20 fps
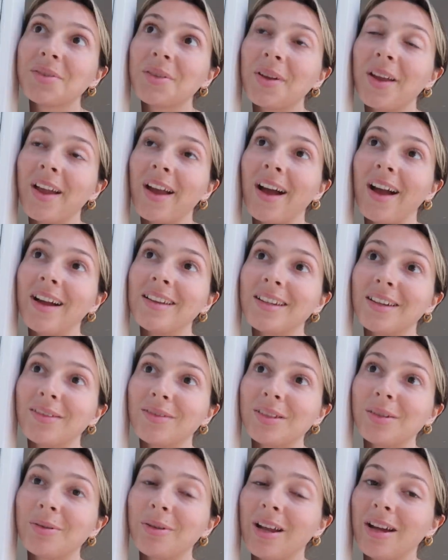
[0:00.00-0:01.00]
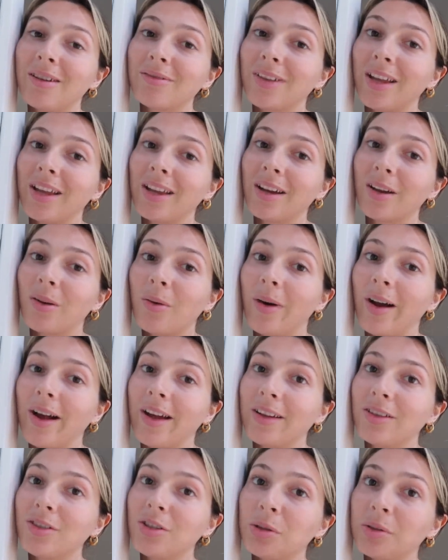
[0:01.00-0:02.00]
So yeah, I definitely want to have like a
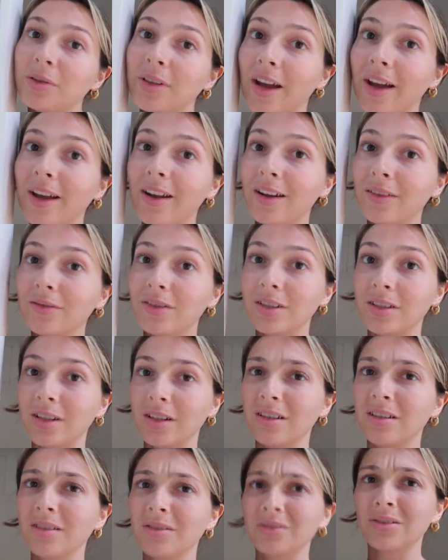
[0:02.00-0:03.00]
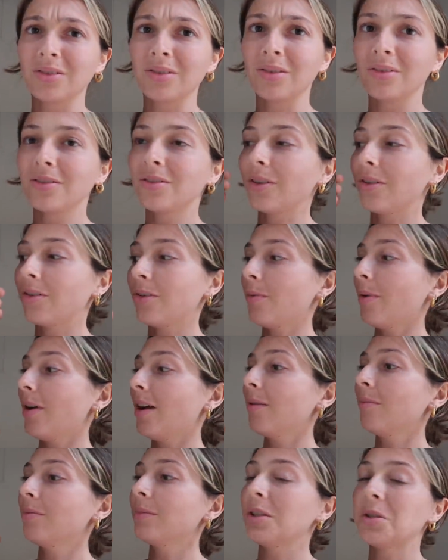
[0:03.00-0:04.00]
quiet chill night after dinner. Also, don't know why
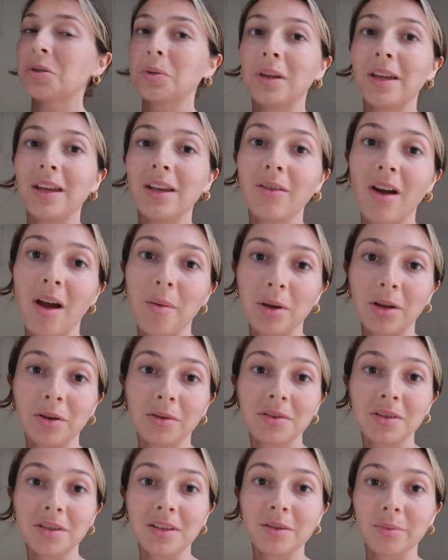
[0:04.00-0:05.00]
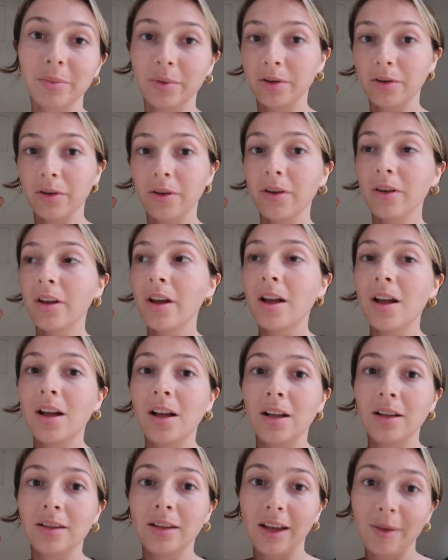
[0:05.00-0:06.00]
I'm literally grabbing onto this window
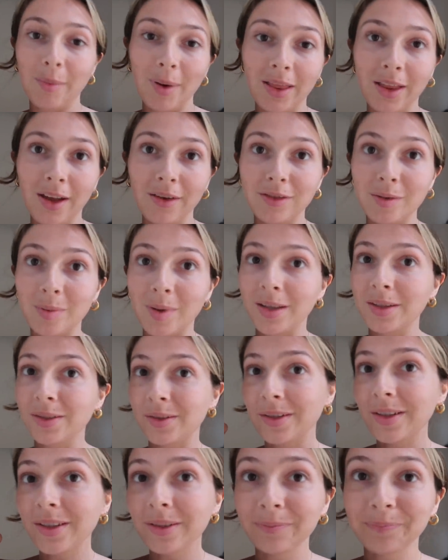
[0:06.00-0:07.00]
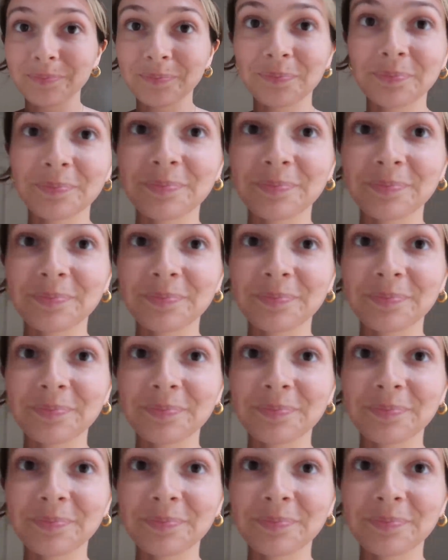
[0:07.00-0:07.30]
like my life depends on it.